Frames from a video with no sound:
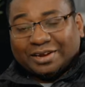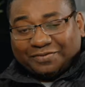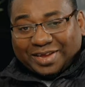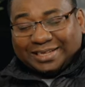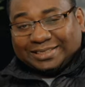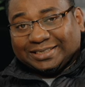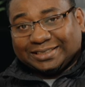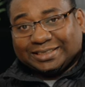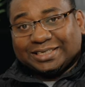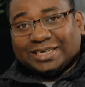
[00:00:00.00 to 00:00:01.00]

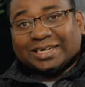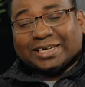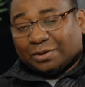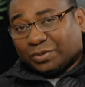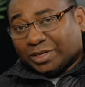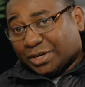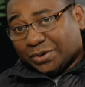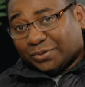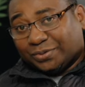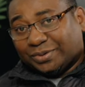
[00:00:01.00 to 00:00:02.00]
advantage than we
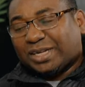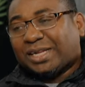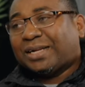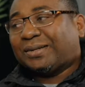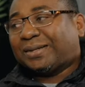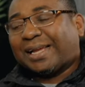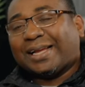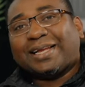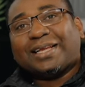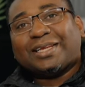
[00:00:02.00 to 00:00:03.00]
know.
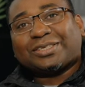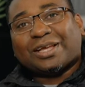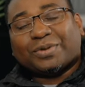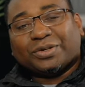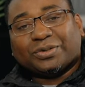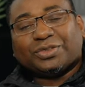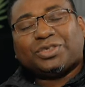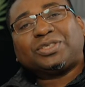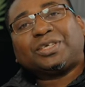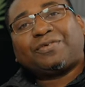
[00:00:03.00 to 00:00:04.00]
Okay, so I'm going to
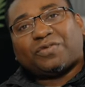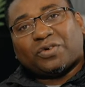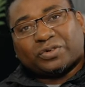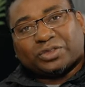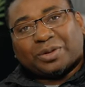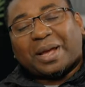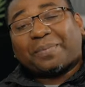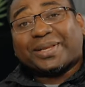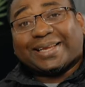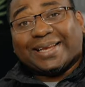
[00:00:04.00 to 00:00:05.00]
use it for some
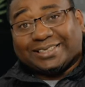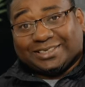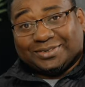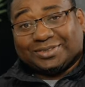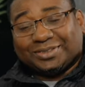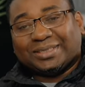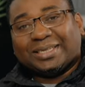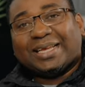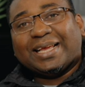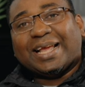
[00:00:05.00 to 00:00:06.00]
applications
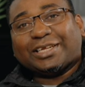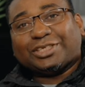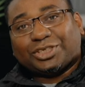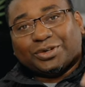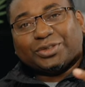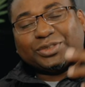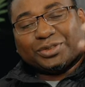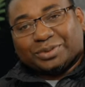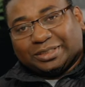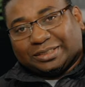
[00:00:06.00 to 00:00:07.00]
and show you
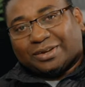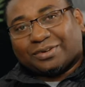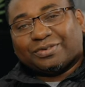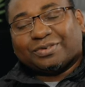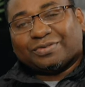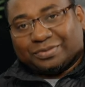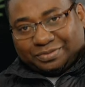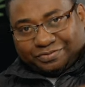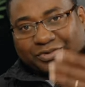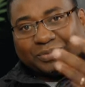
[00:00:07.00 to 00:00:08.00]
the result
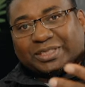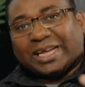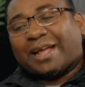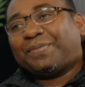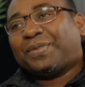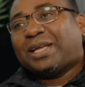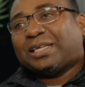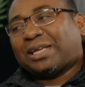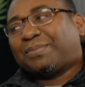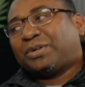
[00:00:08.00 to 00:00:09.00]
from time.
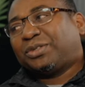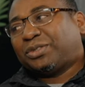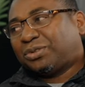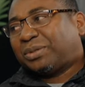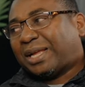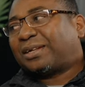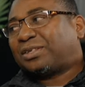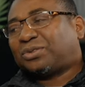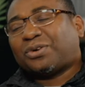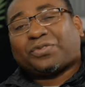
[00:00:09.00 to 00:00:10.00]
So I'm going to do like
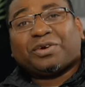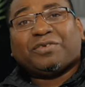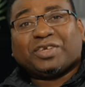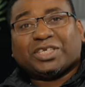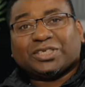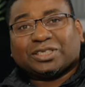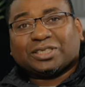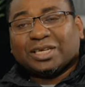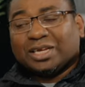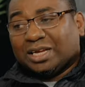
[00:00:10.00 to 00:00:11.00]
2 or 3
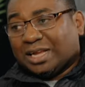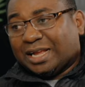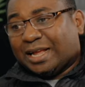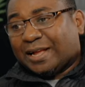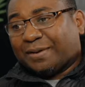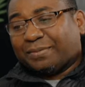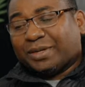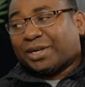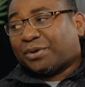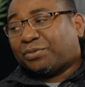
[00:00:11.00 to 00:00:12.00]
videos
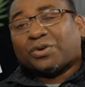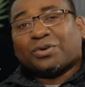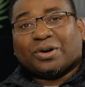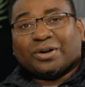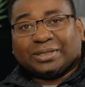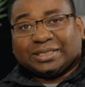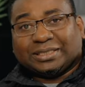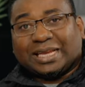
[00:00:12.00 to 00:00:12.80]
in a row on this